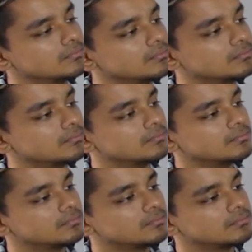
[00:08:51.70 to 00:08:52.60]

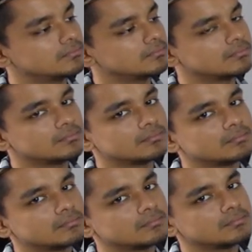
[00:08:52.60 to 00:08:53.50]

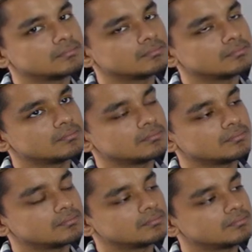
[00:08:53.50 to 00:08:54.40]

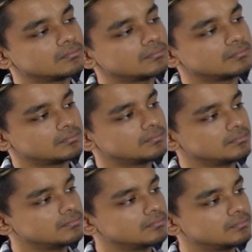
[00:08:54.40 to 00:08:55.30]

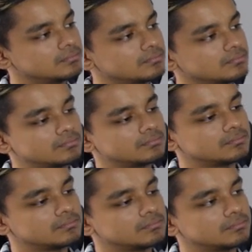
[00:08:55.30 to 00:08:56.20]

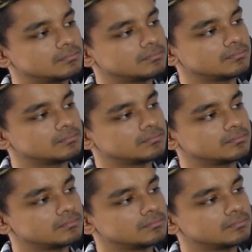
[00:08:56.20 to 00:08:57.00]
No words are spoken by the person on screen.